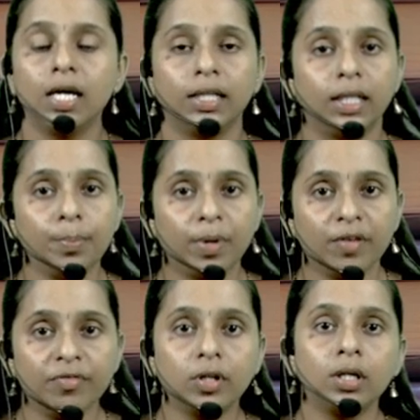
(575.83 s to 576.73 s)
they
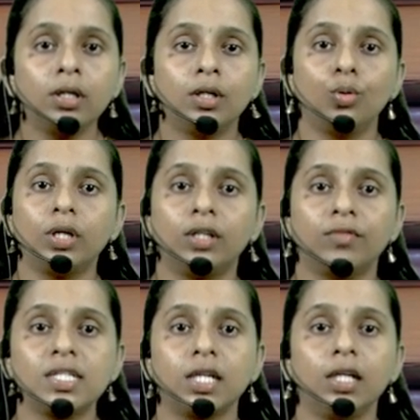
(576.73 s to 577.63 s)
prefer to
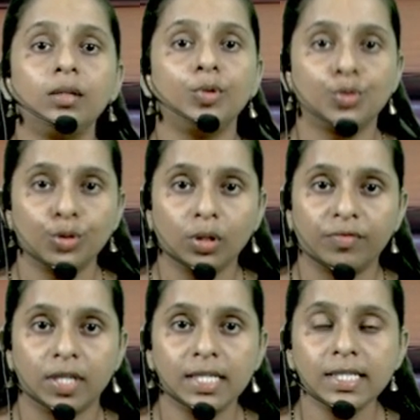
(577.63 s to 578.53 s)
invest in mutual
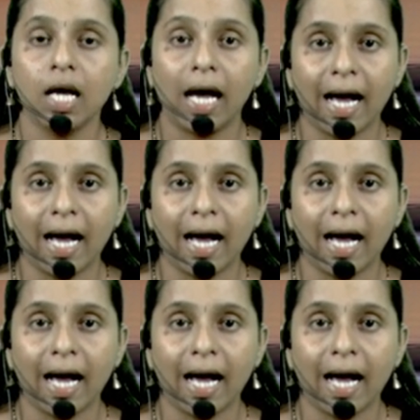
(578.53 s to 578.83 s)
funds,